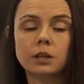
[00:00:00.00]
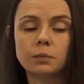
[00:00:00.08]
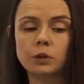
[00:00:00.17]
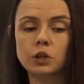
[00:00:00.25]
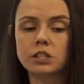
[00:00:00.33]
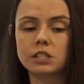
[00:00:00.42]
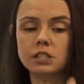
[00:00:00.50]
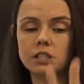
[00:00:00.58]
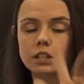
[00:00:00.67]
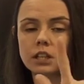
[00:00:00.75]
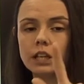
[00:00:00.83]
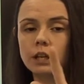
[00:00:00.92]
because
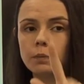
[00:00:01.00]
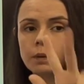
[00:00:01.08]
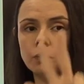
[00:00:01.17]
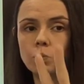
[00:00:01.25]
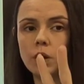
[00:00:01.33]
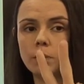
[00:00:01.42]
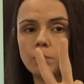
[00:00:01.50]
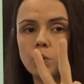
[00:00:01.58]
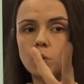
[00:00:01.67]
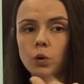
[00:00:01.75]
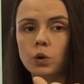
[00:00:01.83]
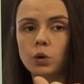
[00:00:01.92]
it would be one
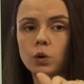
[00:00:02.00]
more.